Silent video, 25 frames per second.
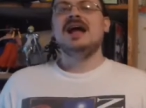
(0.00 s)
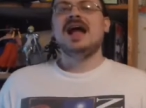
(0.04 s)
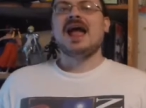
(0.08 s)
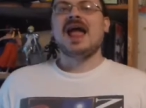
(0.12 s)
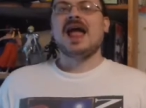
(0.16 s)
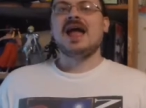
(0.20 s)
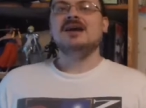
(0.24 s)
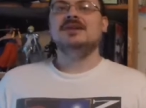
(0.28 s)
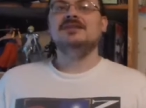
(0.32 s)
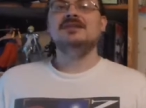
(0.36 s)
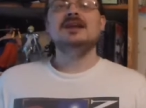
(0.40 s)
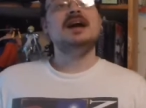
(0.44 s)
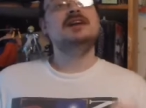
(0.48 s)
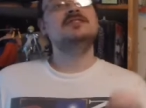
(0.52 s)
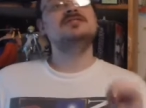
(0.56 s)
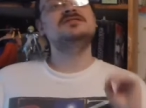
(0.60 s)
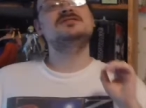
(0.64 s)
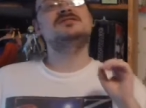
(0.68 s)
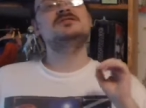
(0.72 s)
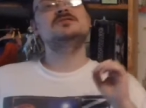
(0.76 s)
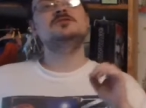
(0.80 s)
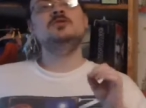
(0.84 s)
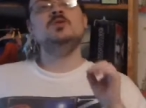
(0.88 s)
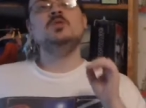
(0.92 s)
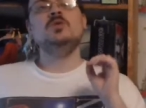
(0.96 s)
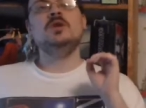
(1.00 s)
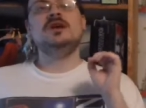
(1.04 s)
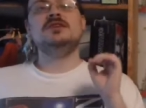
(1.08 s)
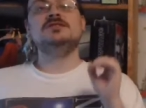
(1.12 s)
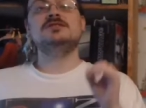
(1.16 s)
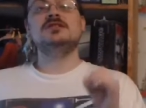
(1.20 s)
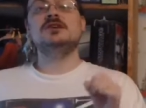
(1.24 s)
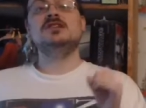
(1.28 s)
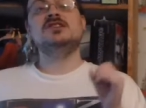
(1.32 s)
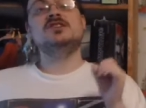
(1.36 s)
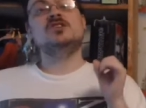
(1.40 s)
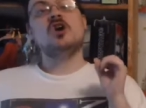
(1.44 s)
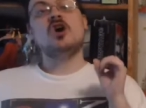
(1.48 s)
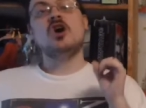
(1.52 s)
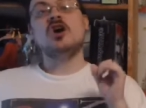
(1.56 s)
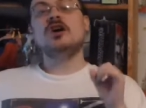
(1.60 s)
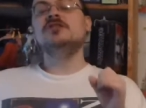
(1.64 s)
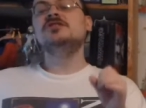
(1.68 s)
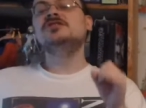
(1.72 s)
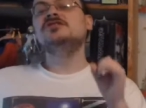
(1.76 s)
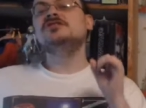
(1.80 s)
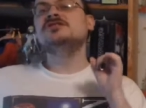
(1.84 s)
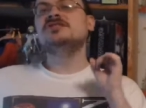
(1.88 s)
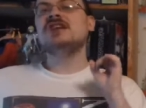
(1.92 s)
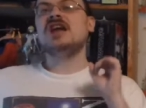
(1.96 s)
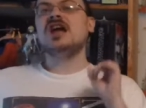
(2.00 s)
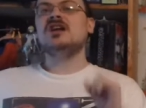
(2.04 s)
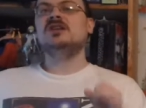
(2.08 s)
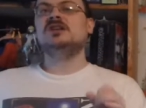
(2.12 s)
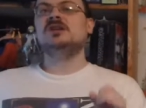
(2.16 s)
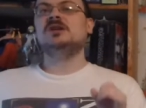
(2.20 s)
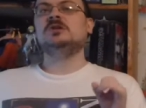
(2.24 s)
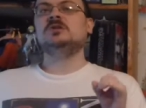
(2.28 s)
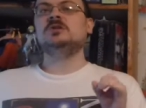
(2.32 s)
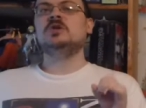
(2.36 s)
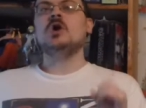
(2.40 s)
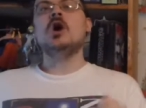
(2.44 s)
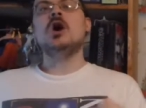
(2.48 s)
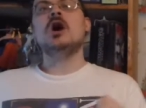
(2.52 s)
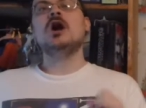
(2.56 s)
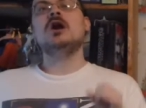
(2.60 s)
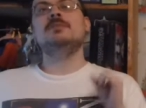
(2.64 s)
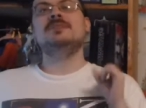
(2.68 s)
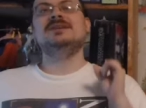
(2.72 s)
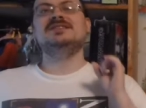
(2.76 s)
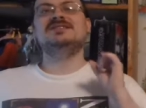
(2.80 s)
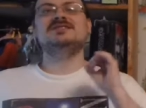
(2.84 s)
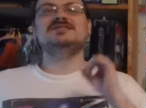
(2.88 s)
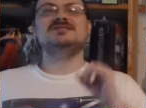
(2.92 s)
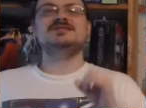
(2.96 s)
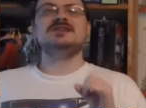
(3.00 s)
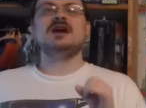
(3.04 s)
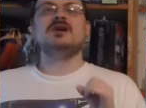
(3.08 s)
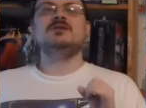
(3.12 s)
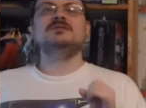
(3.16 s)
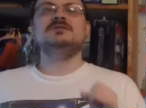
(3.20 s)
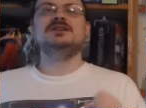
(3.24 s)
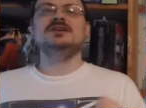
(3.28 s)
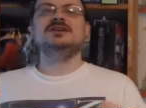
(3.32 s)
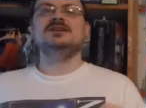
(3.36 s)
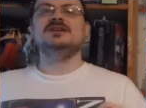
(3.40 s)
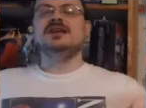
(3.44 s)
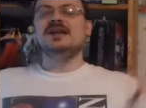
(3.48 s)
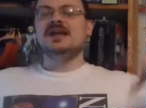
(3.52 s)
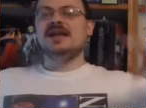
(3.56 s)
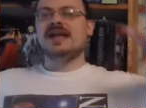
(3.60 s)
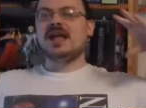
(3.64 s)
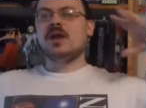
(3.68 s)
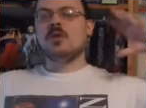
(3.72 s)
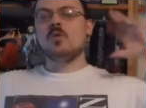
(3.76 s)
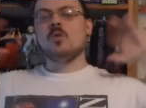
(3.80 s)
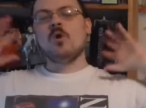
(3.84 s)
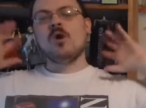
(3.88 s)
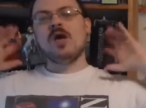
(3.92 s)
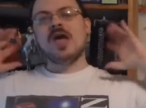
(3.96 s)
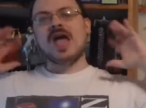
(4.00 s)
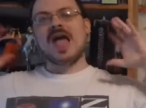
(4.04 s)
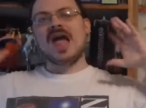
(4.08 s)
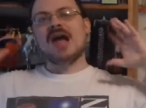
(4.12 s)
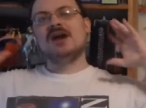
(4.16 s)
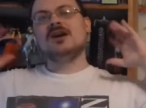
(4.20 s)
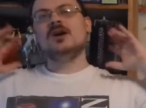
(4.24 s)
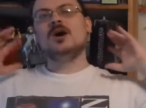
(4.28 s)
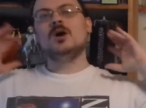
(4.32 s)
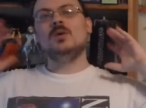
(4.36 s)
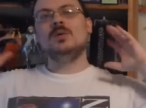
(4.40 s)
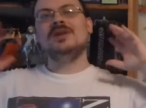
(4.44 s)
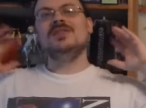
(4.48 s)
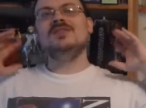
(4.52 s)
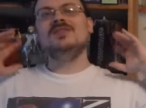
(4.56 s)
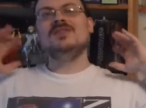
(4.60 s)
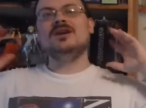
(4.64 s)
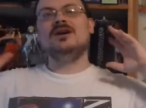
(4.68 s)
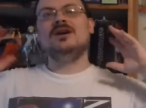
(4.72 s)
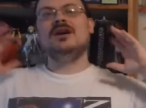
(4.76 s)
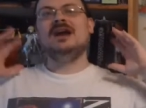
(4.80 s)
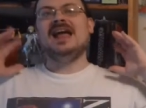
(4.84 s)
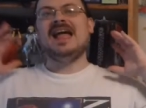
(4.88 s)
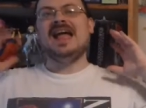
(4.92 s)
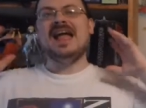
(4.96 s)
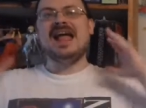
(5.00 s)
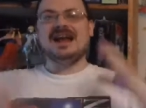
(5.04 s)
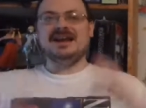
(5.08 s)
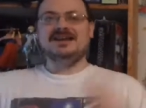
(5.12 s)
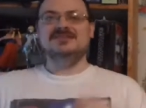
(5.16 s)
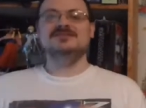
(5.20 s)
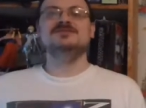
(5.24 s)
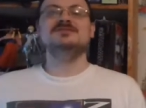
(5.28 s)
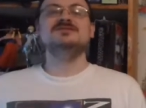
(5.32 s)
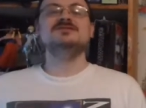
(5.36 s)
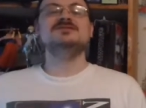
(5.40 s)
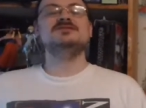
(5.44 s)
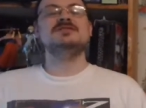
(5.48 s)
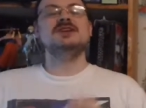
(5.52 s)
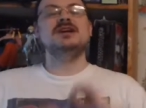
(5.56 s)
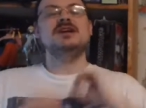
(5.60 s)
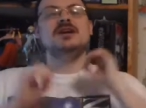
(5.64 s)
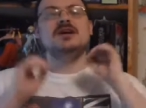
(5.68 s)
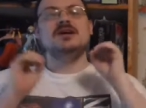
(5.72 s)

And as soon as a large scale alarm is sounded, it will echo in their heads